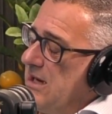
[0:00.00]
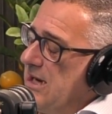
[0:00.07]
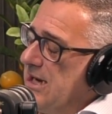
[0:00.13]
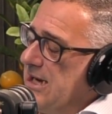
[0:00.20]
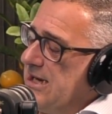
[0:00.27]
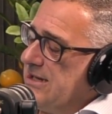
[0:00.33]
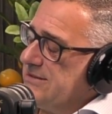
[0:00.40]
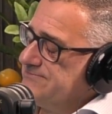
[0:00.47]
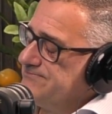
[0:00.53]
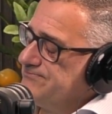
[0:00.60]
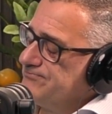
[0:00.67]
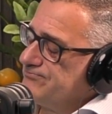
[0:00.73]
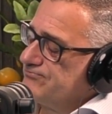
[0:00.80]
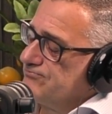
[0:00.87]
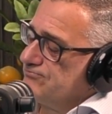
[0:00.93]

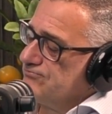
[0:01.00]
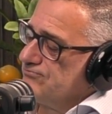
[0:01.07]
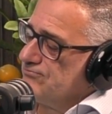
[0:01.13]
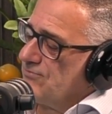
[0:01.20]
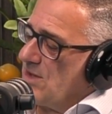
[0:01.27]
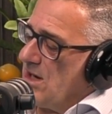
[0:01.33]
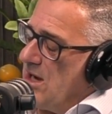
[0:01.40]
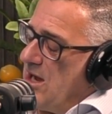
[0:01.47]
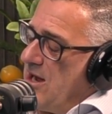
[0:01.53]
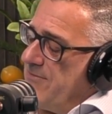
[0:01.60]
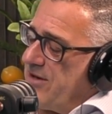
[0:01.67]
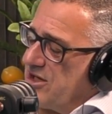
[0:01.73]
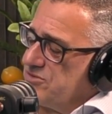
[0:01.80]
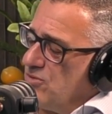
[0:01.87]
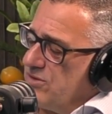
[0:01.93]

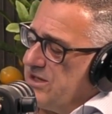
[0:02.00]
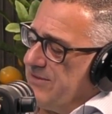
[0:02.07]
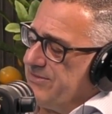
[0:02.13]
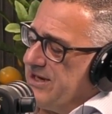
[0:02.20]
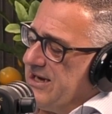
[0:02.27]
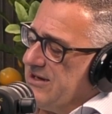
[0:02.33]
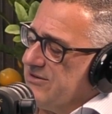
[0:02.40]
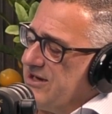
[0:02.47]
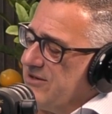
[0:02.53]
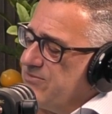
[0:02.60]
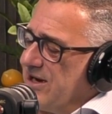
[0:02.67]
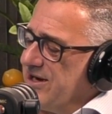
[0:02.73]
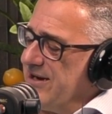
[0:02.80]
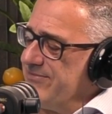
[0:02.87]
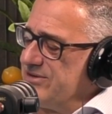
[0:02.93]
I was walking up there, they had
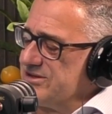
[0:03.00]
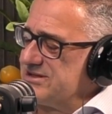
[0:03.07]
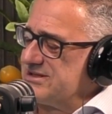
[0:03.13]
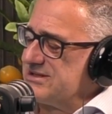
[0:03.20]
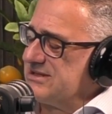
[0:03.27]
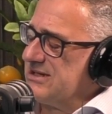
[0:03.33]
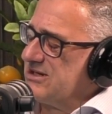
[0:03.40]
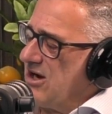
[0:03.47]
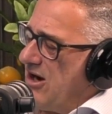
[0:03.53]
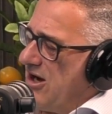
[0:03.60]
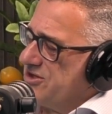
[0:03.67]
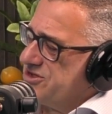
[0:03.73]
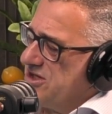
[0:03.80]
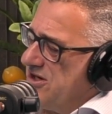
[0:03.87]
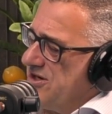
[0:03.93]
one ambulance
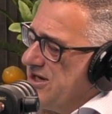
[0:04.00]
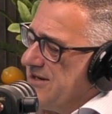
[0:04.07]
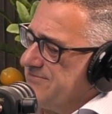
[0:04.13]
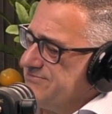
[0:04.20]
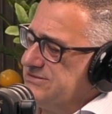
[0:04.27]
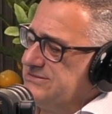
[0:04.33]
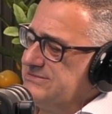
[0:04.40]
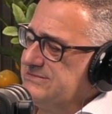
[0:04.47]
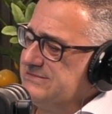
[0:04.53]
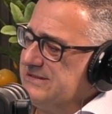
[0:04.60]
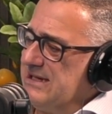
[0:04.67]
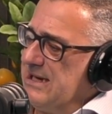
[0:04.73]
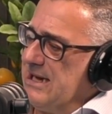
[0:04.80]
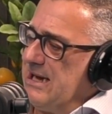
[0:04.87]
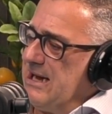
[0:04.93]
car turn up.
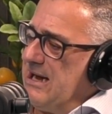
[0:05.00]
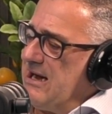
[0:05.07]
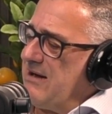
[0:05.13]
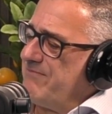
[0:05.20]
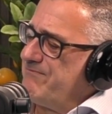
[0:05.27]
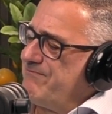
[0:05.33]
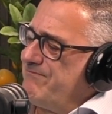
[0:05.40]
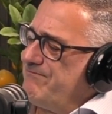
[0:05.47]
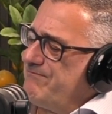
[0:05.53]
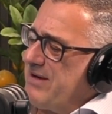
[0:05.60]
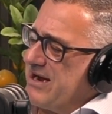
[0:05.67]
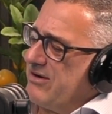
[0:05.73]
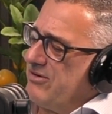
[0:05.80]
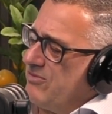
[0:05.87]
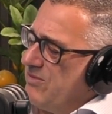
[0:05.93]
I
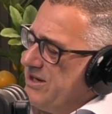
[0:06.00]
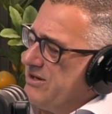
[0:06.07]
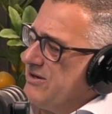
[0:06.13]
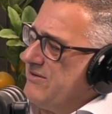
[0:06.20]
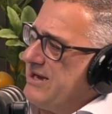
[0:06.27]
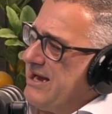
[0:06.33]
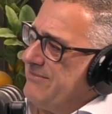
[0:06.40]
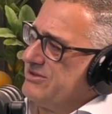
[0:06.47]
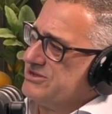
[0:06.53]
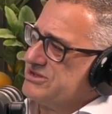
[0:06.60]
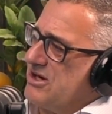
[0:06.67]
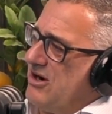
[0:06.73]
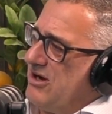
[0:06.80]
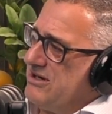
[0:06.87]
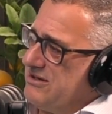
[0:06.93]
banged on the window of the ambulance
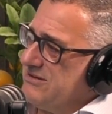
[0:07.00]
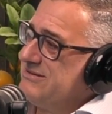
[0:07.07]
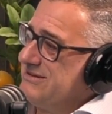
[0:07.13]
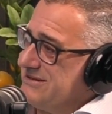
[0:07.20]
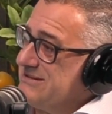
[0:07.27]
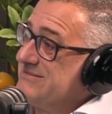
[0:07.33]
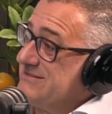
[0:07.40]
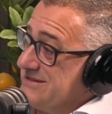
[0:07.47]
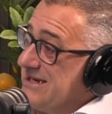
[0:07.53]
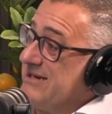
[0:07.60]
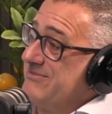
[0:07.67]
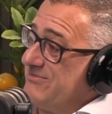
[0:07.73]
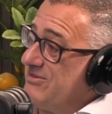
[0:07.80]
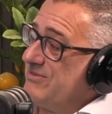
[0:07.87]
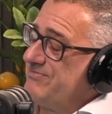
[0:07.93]
car,
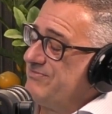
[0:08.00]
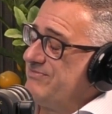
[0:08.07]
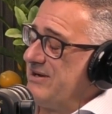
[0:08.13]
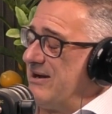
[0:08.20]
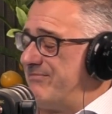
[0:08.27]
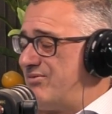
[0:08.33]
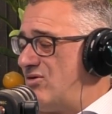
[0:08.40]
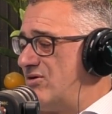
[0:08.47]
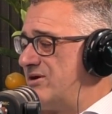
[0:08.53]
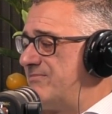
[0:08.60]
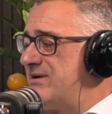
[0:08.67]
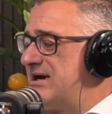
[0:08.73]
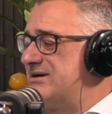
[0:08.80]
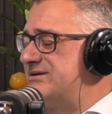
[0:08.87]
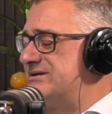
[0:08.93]
telling them I'm pouring the
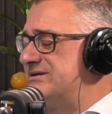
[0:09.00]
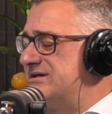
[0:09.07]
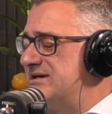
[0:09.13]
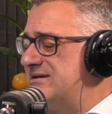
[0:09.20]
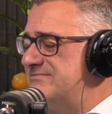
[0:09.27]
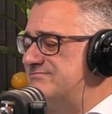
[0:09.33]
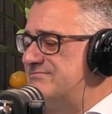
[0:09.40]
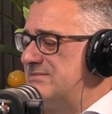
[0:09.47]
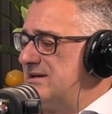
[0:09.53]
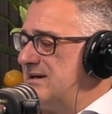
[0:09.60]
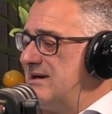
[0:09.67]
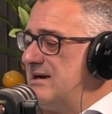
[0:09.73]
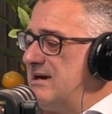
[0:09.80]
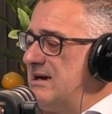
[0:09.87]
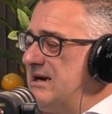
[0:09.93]
blood, and
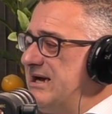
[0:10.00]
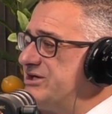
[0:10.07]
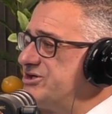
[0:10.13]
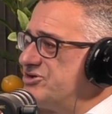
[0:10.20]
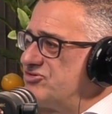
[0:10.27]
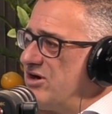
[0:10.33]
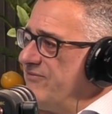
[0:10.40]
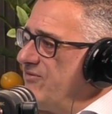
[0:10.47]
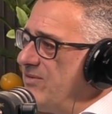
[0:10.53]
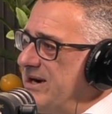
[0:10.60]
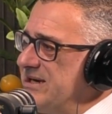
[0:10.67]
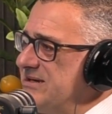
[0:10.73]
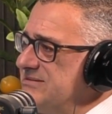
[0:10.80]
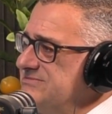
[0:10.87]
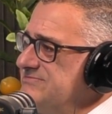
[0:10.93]
it just drove
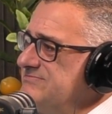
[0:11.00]
away.